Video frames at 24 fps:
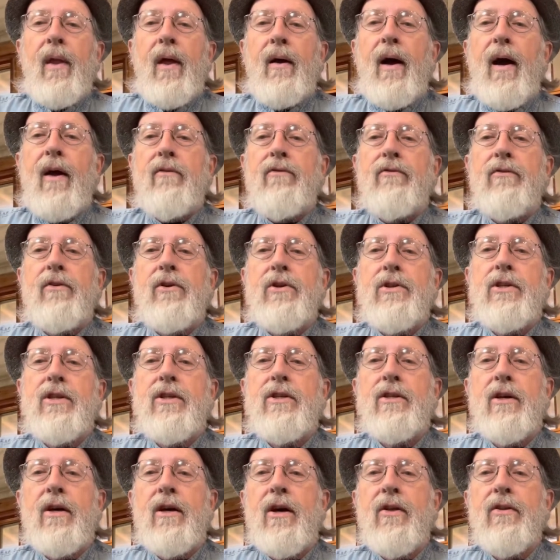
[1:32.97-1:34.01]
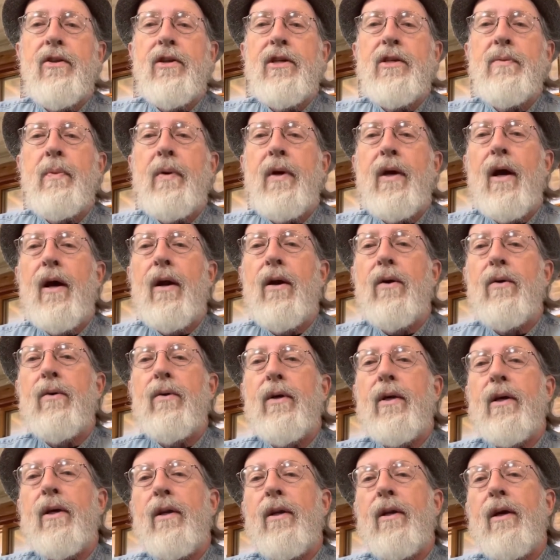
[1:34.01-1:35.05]
I first saw this piano
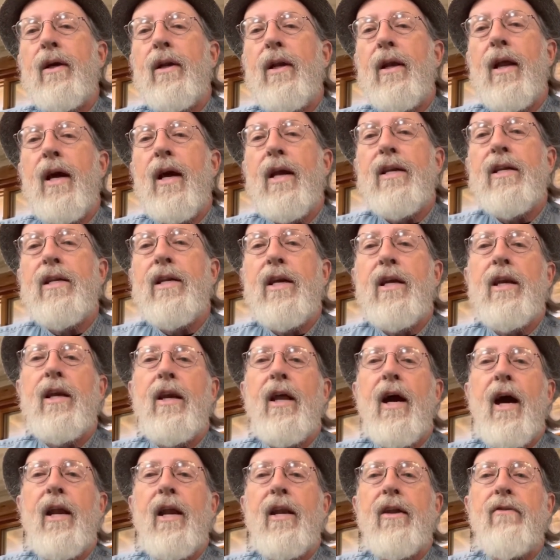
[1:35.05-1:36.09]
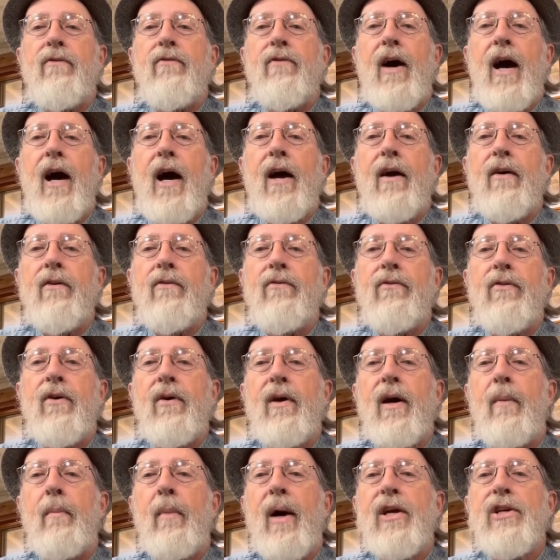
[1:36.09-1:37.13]
in 1995.
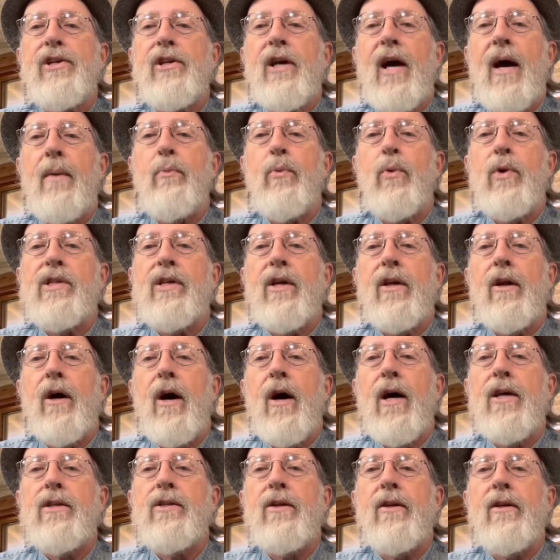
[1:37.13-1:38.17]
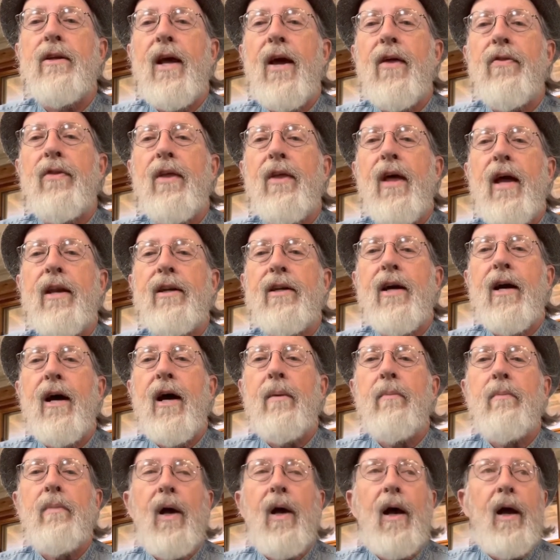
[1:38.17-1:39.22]
My shop was in Austin at that
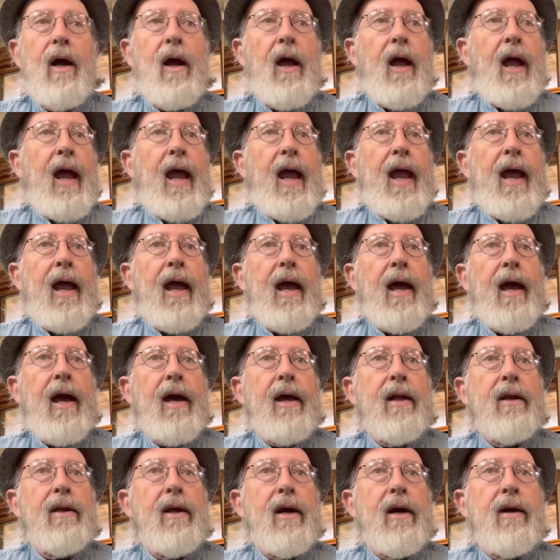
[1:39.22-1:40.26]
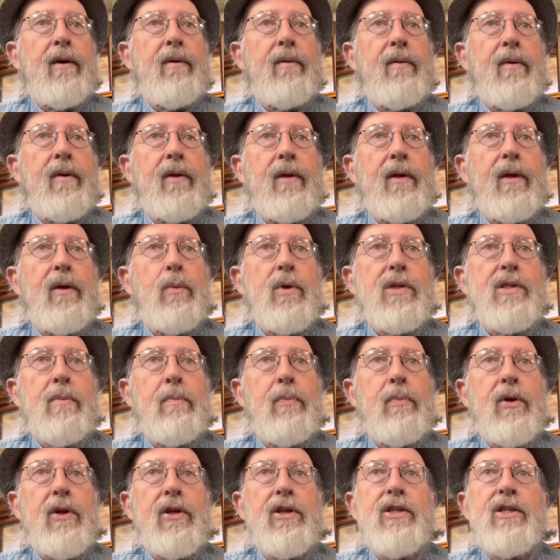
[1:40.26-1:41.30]
time, and it was a
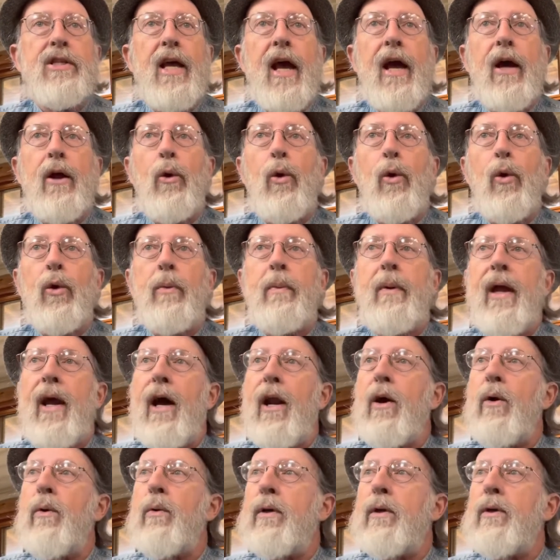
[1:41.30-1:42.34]
pretty sad old piano.